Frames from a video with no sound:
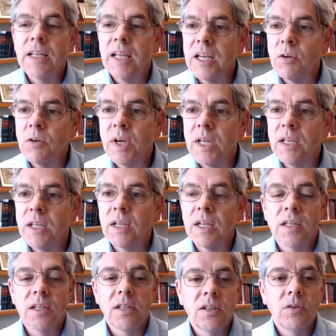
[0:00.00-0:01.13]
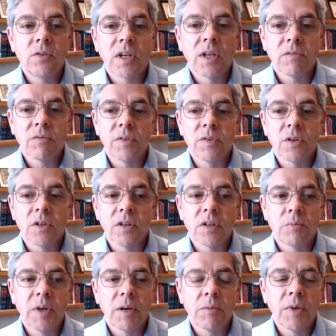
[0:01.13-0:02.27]
Anyway, you can feel good
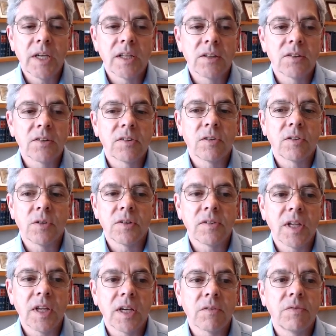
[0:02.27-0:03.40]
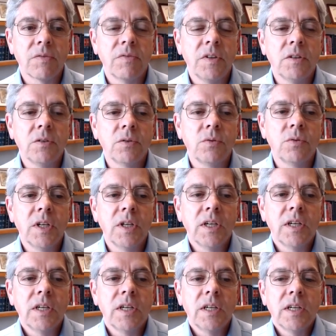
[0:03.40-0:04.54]
about making this choice. And a few
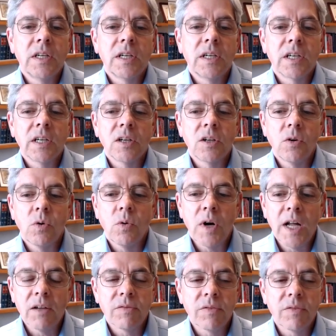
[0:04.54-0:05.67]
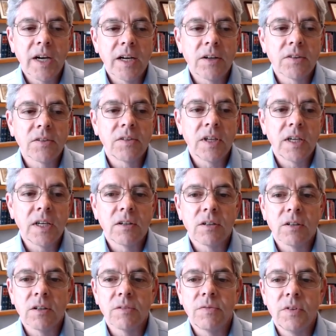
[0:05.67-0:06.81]
qualifiers there,
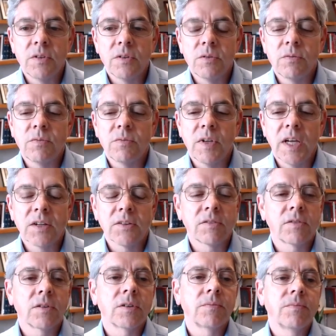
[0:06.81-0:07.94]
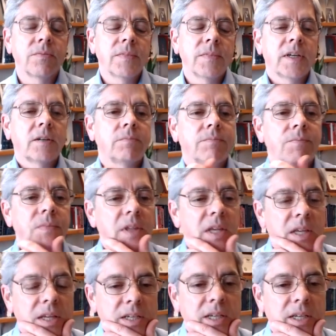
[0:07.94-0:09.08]
or a few extra
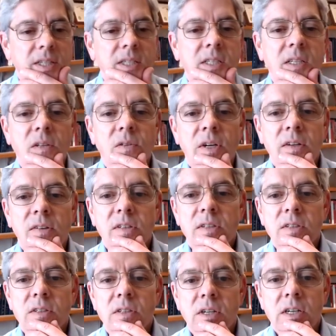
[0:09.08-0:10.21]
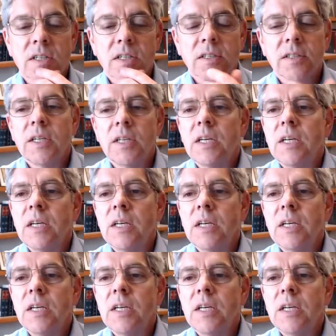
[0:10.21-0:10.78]
considerations are,